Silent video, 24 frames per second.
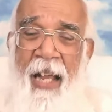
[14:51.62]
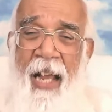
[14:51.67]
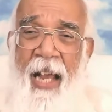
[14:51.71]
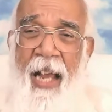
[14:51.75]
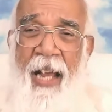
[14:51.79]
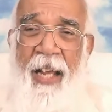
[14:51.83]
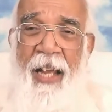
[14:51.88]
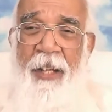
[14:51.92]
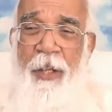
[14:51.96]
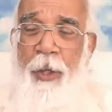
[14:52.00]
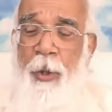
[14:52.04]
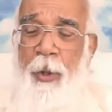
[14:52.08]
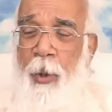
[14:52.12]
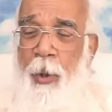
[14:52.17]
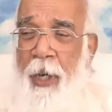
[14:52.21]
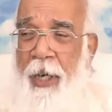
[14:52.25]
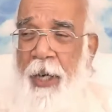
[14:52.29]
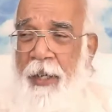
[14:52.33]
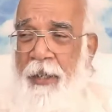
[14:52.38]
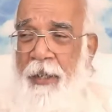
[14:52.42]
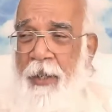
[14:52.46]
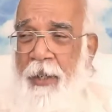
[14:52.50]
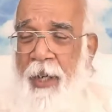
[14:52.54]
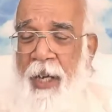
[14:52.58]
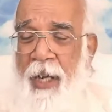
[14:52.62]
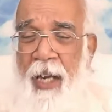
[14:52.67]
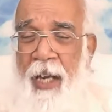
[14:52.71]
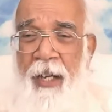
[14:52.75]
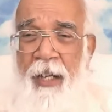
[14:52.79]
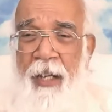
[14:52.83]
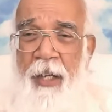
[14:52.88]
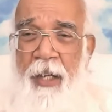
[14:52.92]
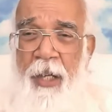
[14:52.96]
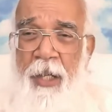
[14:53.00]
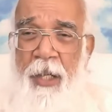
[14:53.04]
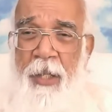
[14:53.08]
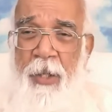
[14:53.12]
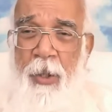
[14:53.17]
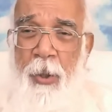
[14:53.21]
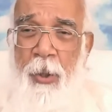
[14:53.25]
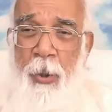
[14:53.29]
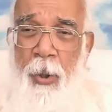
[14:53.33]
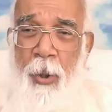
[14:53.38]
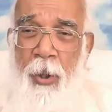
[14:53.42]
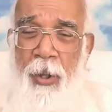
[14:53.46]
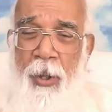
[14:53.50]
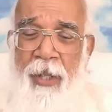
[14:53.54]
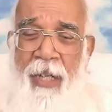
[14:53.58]
and your intellect
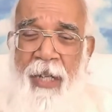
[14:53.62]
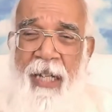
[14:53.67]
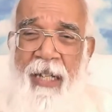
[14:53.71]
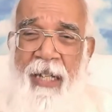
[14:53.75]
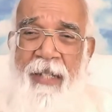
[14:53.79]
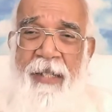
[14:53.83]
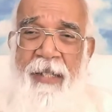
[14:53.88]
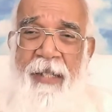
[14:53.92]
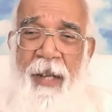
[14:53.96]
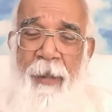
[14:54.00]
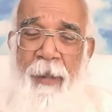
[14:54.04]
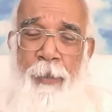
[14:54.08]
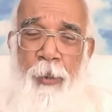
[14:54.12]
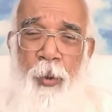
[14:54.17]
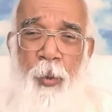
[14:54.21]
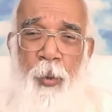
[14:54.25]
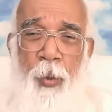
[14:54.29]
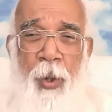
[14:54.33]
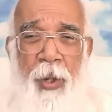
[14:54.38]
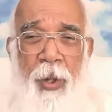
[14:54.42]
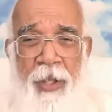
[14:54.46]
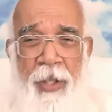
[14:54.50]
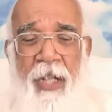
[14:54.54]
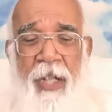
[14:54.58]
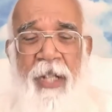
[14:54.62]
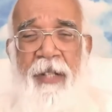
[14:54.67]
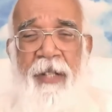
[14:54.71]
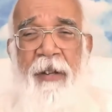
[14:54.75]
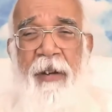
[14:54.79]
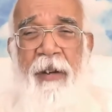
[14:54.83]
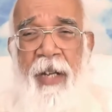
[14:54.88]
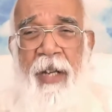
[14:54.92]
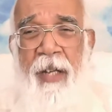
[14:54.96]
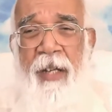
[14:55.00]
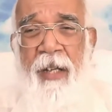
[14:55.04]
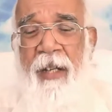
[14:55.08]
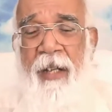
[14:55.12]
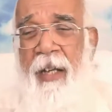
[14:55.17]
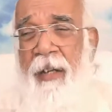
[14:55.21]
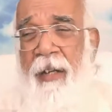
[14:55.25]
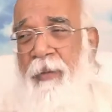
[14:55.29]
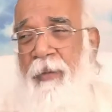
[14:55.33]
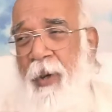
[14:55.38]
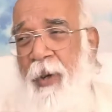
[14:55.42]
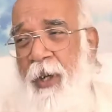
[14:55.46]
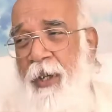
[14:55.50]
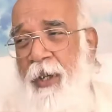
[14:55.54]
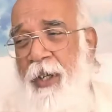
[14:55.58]
does not accept what is real
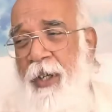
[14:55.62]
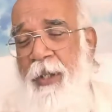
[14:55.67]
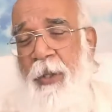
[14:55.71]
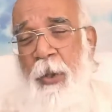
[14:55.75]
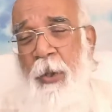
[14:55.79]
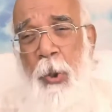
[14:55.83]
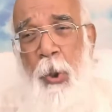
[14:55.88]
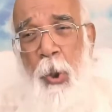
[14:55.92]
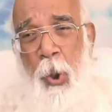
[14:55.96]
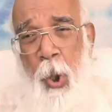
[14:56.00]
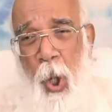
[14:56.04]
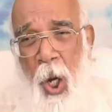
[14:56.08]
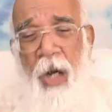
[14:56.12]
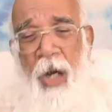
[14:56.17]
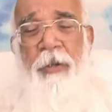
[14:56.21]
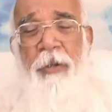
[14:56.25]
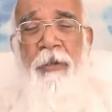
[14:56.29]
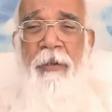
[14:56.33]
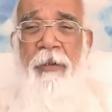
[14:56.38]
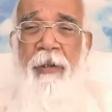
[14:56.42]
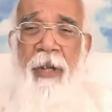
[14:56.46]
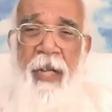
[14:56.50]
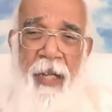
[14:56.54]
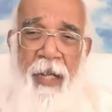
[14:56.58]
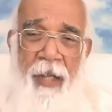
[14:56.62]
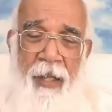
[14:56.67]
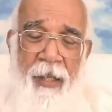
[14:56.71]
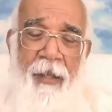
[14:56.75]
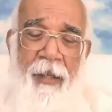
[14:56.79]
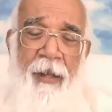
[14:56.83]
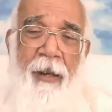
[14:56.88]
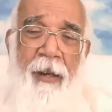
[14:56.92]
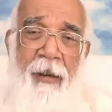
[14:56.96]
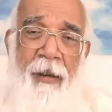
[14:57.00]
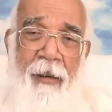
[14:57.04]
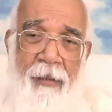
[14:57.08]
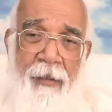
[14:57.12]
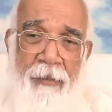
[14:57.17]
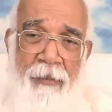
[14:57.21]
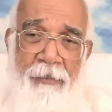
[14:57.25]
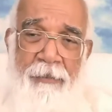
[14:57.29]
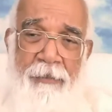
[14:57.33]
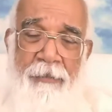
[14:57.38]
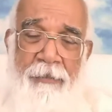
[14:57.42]
and what is not real,